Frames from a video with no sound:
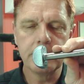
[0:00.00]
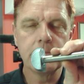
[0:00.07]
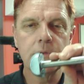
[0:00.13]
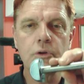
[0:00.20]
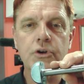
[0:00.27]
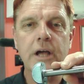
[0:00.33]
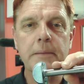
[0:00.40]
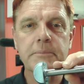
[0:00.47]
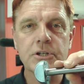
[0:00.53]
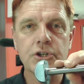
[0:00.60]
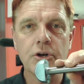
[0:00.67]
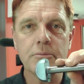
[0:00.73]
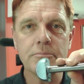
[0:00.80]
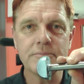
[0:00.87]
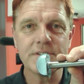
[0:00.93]
look up the
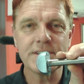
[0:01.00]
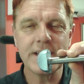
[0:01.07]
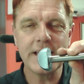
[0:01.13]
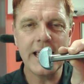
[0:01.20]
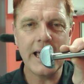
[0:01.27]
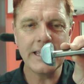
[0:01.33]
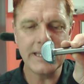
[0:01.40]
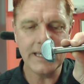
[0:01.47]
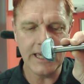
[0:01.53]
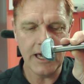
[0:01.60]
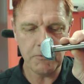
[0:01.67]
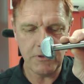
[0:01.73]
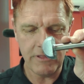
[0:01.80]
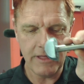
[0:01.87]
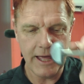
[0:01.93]
shop and see how you go
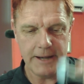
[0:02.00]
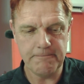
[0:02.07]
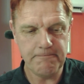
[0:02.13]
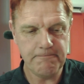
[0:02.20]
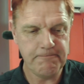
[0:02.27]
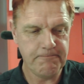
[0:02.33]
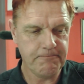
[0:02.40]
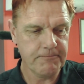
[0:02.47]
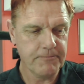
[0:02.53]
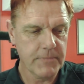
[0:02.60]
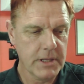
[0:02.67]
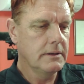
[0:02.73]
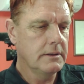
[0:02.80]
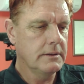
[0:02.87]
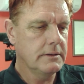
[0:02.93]
with that.
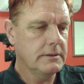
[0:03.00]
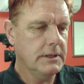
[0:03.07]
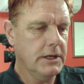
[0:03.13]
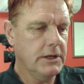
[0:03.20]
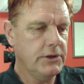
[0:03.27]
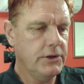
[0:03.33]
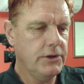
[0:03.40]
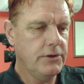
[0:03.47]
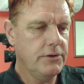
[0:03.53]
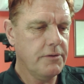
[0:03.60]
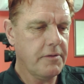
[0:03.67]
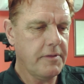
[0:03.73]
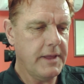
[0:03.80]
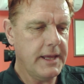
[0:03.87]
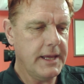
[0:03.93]
Don't you
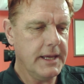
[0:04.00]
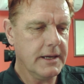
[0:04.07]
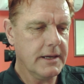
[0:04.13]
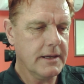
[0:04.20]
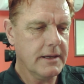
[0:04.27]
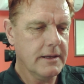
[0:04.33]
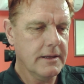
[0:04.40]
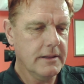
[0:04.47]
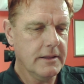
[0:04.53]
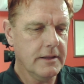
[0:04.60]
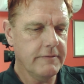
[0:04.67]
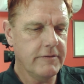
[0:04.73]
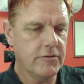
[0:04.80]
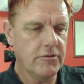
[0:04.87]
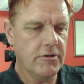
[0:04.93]
think the
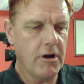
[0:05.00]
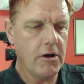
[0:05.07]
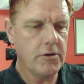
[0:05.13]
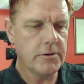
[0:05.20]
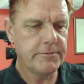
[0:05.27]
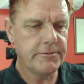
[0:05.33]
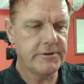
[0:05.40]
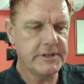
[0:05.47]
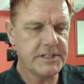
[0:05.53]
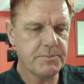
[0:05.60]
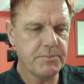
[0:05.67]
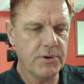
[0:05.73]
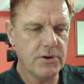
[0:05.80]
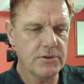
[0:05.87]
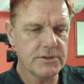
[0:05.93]
Varroa
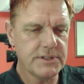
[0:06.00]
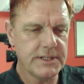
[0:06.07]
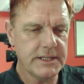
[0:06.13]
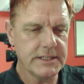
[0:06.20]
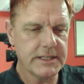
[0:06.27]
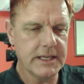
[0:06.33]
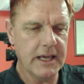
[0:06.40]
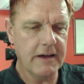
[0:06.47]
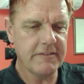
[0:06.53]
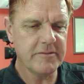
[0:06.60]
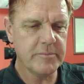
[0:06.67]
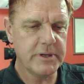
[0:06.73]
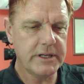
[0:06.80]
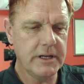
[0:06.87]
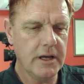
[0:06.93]
response is
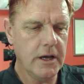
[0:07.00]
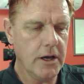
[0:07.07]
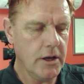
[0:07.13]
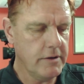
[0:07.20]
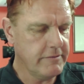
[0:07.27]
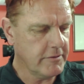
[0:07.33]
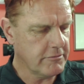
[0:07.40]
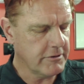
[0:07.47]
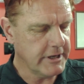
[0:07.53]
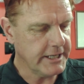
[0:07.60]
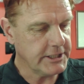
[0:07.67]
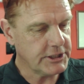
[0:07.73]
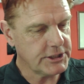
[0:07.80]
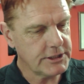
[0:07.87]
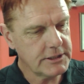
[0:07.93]
government
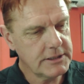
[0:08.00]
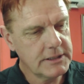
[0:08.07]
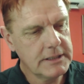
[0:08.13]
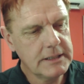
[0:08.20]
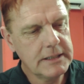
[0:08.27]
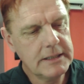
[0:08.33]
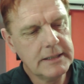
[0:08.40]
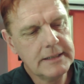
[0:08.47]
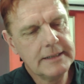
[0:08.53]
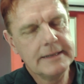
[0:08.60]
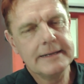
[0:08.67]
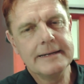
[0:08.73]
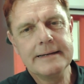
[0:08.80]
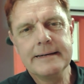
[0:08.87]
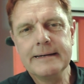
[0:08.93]
overreach?
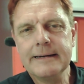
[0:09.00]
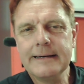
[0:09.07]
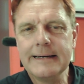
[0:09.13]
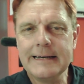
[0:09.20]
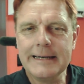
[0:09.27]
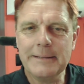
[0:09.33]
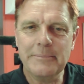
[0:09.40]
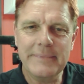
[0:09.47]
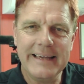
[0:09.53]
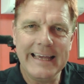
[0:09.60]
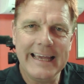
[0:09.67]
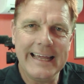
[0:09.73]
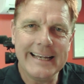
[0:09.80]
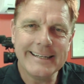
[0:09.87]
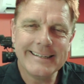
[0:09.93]
Oh
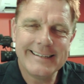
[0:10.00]
man.